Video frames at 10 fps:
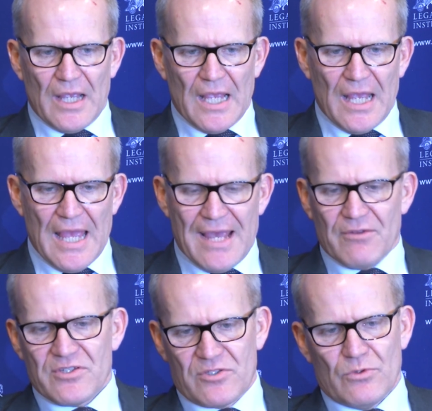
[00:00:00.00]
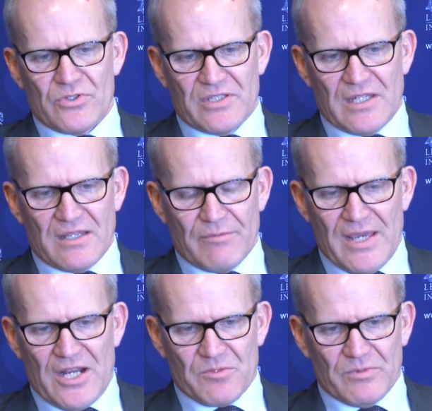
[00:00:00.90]
uh, outsourcing the
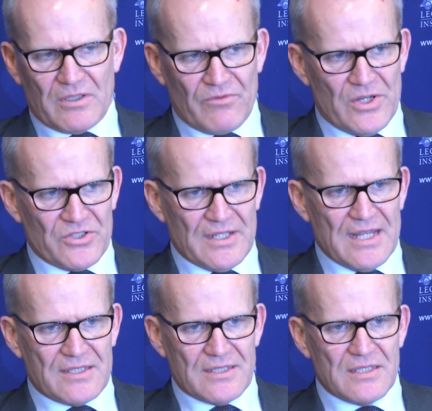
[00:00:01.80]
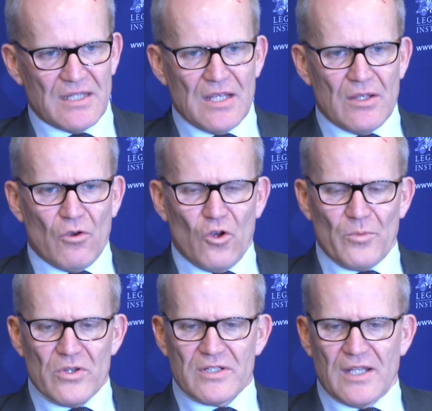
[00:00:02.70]
management of commercial assets,
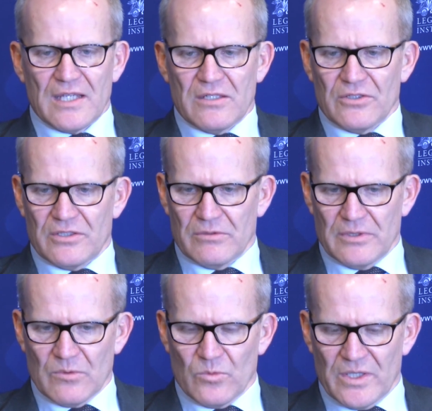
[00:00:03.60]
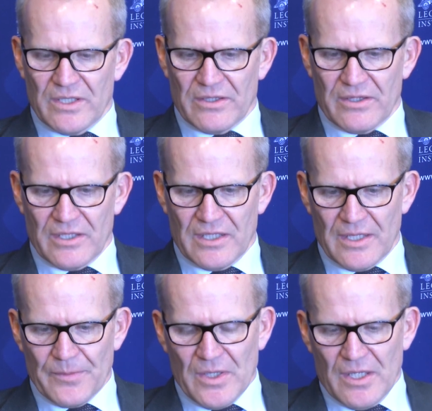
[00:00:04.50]
almost like you're doing with the,
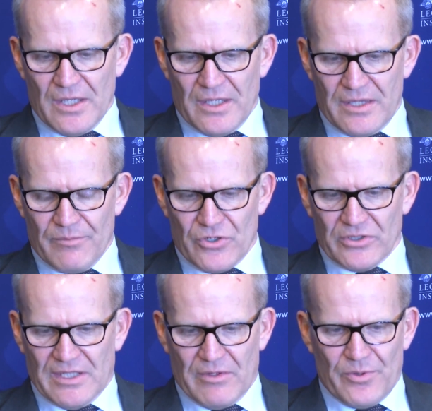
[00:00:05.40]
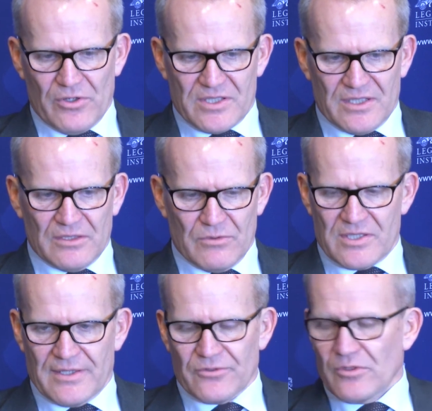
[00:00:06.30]
uh, the monetary policy to a
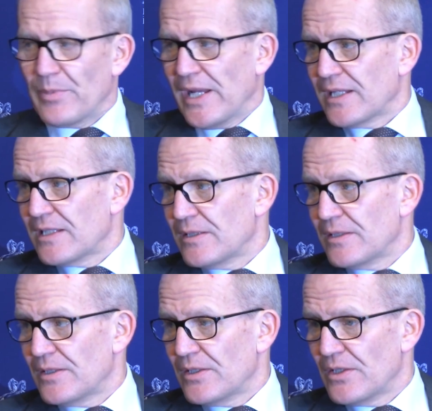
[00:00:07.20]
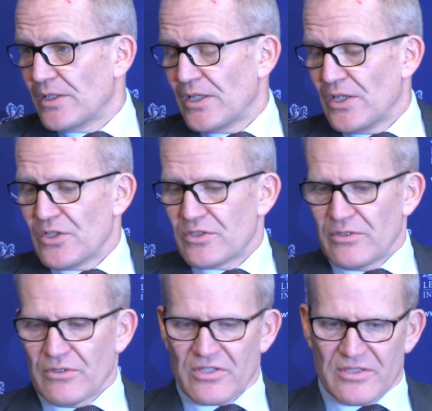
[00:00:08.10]
central bank. So
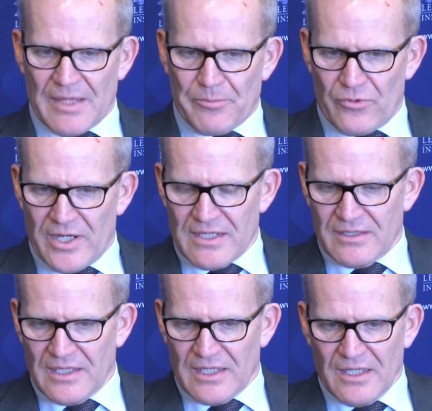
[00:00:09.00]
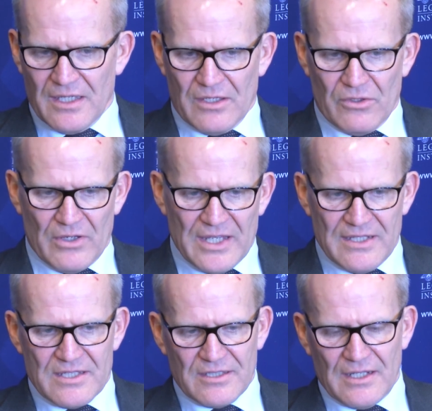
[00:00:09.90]
you're separating, you're
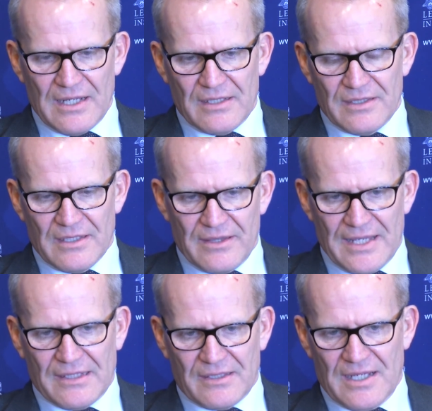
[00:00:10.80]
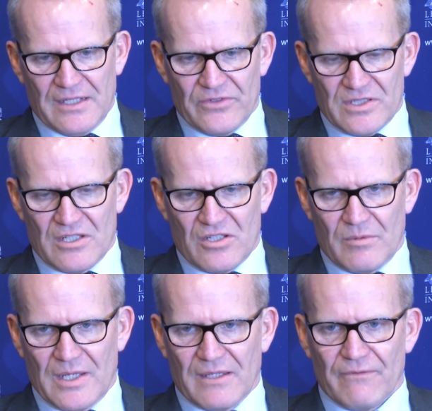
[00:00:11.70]
insulating that kind of decision
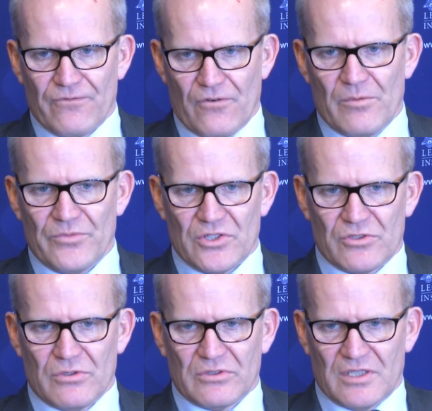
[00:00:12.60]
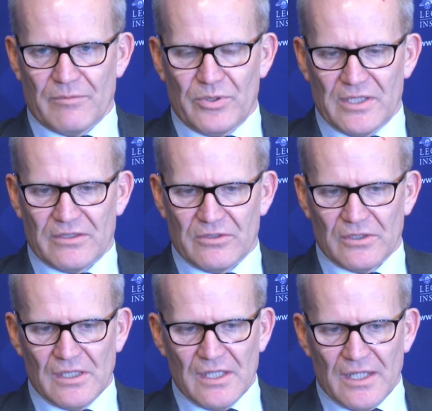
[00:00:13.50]
making from the short term
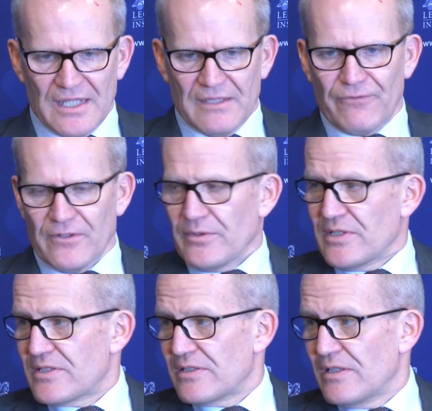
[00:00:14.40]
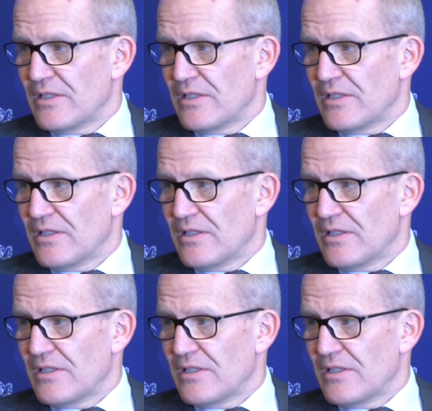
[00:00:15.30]
political influence.